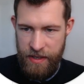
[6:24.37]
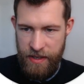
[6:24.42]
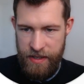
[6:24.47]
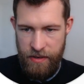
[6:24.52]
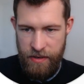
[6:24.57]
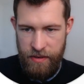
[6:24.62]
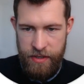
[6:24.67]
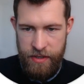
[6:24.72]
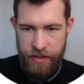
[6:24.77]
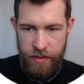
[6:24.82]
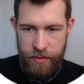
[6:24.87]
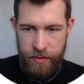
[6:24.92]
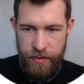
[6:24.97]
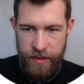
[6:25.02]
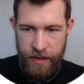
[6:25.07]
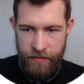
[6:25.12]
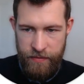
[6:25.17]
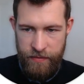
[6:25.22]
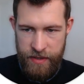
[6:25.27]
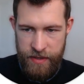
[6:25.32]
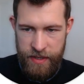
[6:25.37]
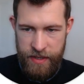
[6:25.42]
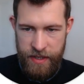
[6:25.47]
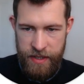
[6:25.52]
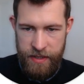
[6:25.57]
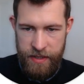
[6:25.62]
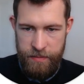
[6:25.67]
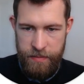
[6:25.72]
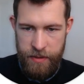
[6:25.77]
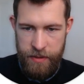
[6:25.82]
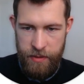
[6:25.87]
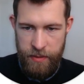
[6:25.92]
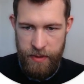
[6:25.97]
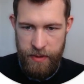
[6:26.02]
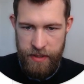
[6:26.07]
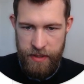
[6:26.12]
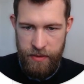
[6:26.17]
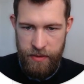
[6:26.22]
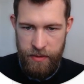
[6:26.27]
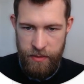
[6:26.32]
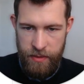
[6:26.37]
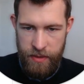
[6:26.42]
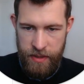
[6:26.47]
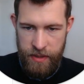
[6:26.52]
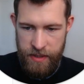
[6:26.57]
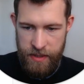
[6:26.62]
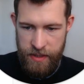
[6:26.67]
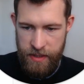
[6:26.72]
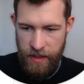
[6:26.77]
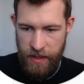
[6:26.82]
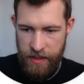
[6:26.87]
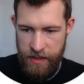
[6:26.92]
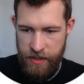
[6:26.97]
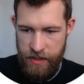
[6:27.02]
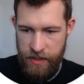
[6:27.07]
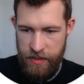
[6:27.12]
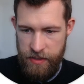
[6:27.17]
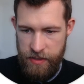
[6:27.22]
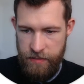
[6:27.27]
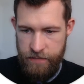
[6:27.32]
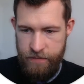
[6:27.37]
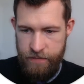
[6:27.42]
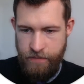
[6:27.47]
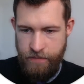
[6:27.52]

as there are two differences between tools and installations.